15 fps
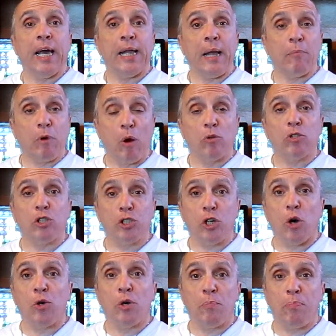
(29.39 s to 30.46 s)
and I'm going to
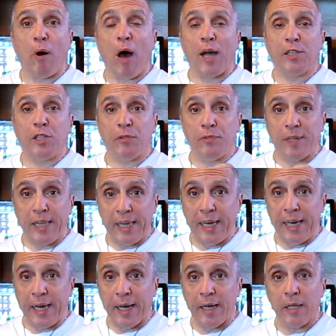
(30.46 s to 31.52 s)
show you parts of it
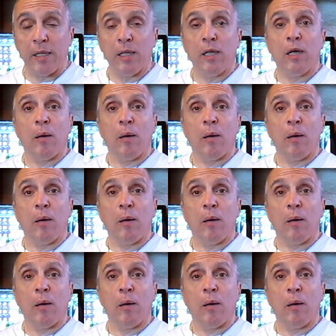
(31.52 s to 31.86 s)
here,